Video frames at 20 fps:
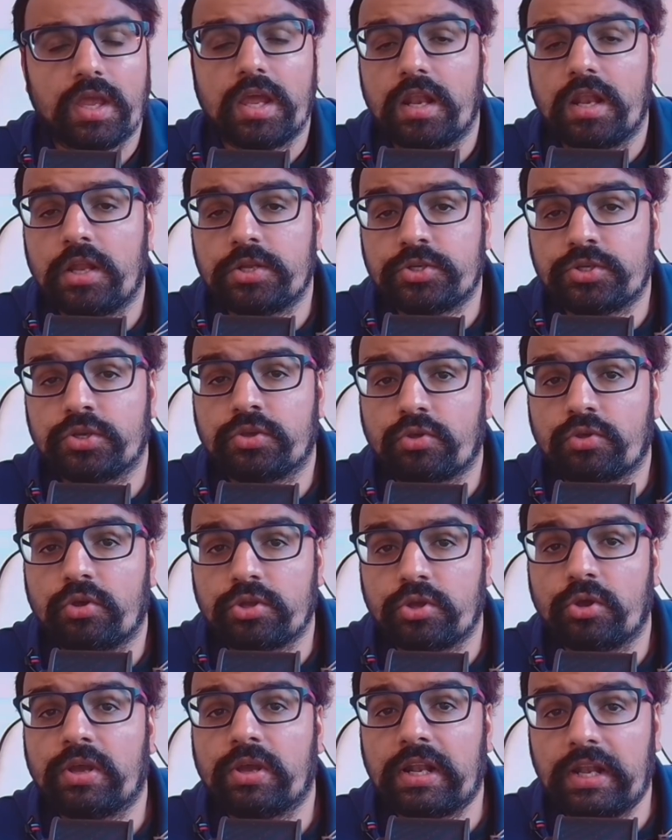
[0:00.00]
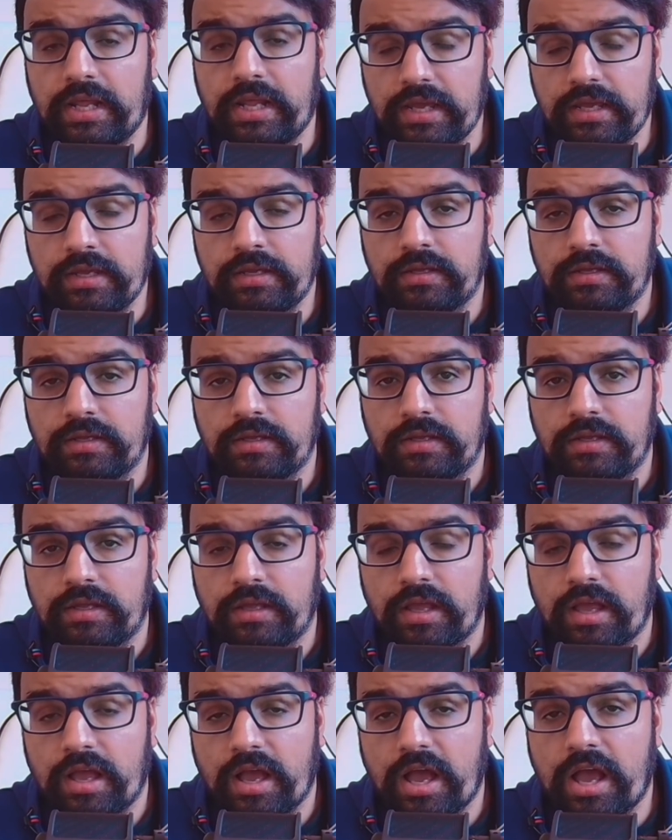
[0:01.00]
Now, just so you're clear,
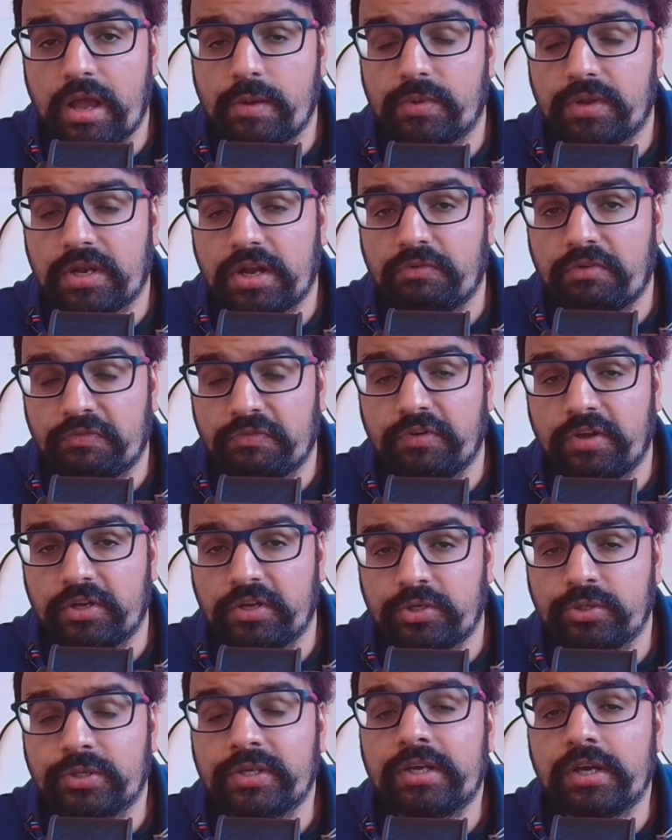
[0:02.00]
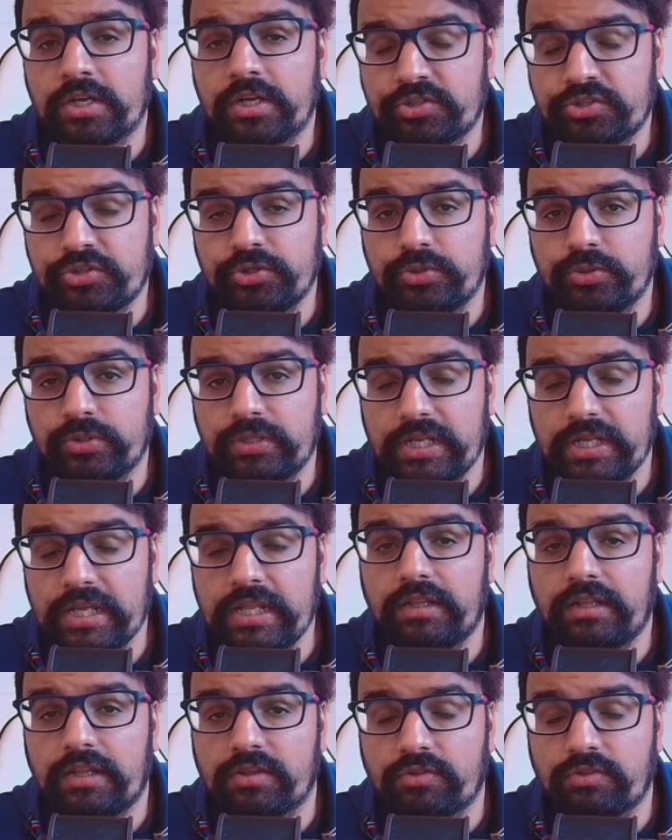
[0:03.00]
I'm going to refer to Gertrude
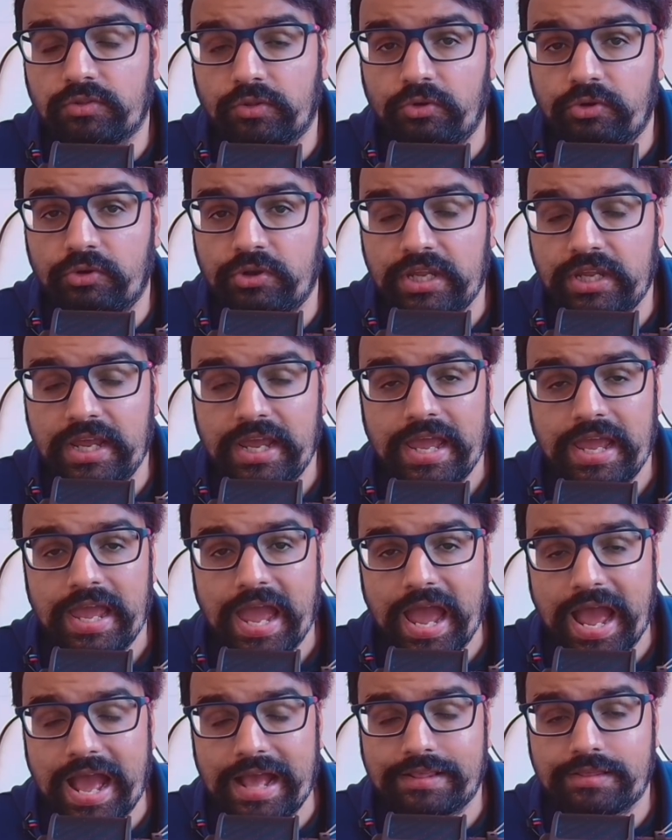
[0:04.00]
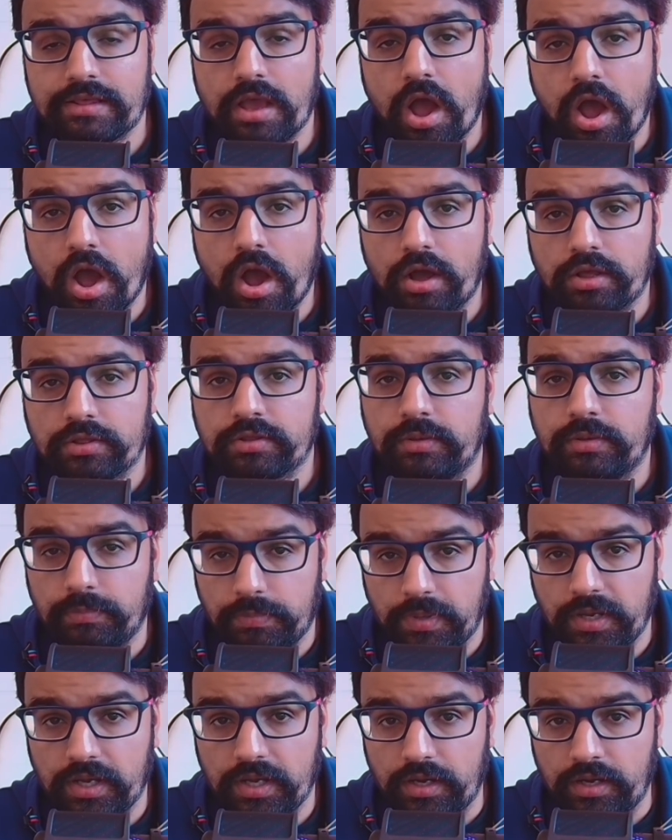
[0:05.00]
in this story as
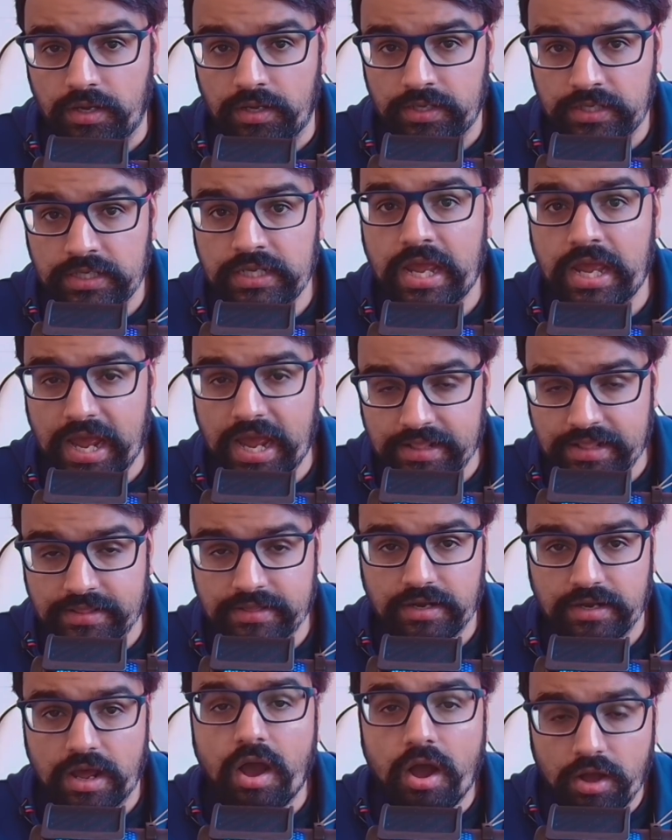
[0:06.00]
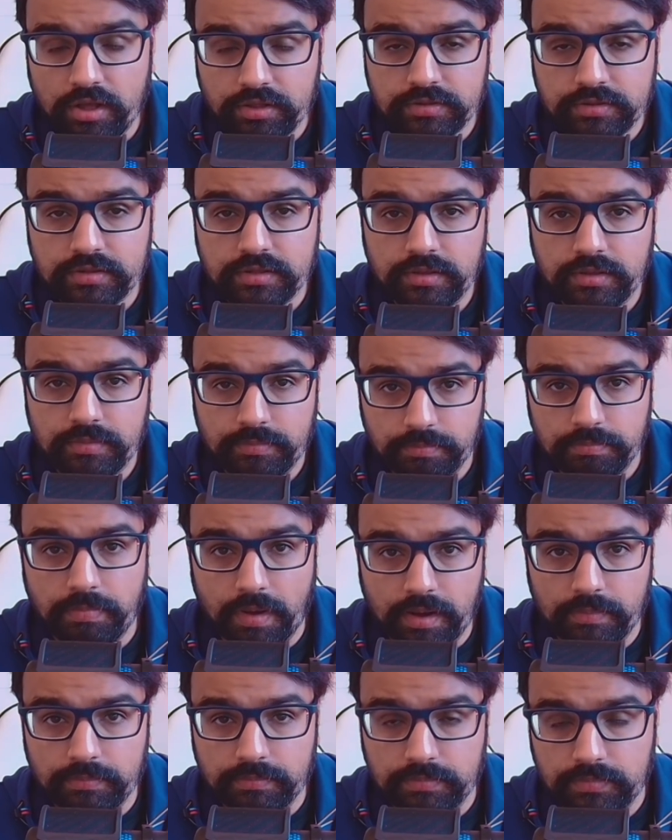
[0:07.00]
Arzberger. Yeah, as in arse,
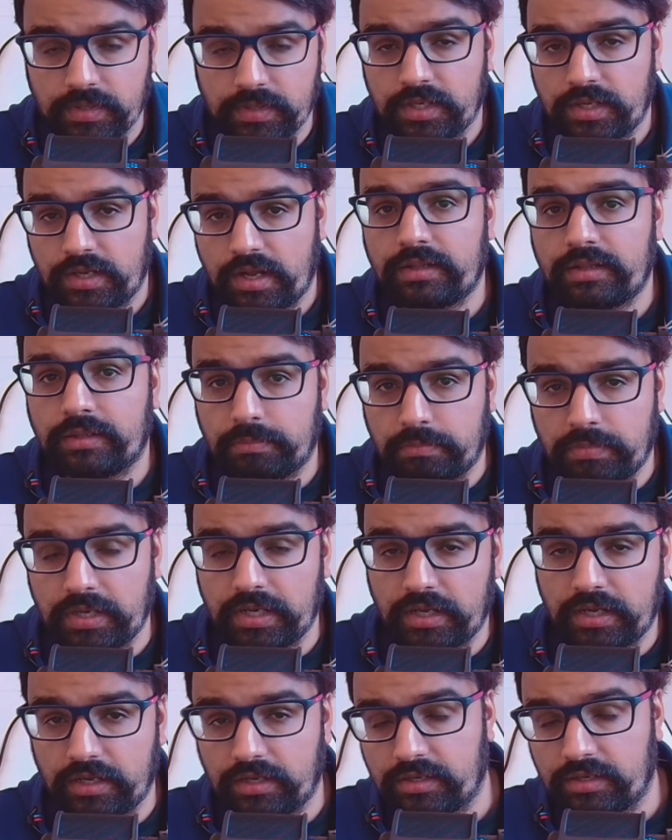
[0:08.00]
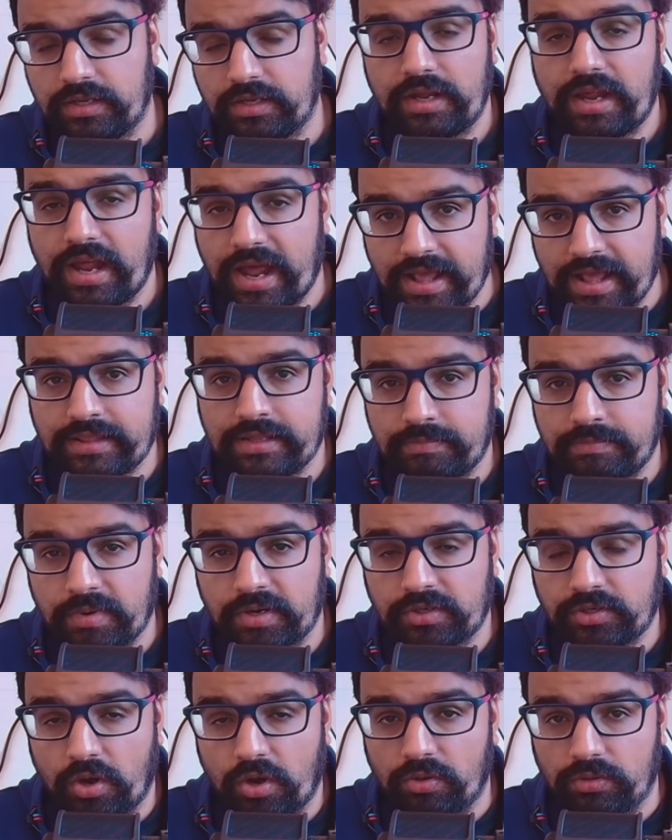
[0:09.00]
bum, and then burger as in
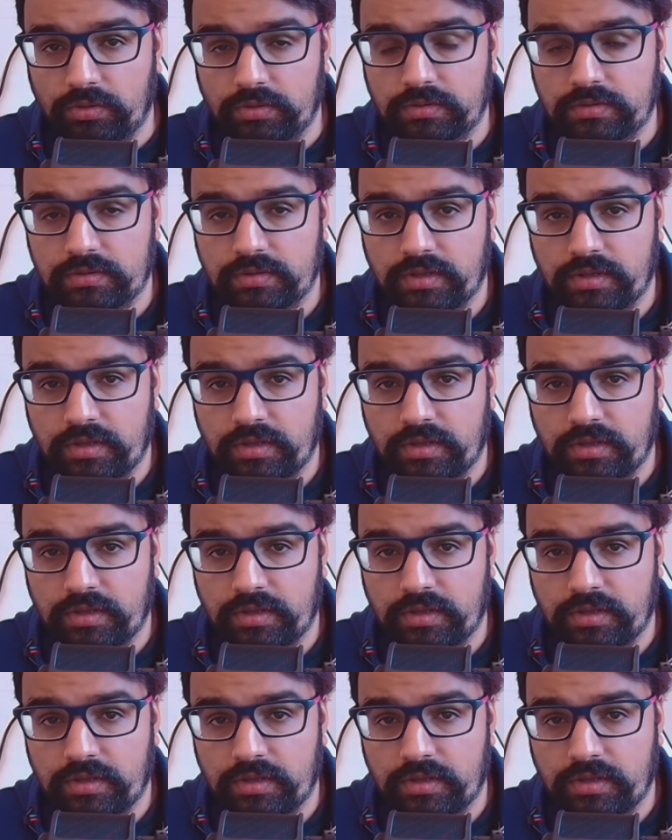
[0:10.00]
McDonald's.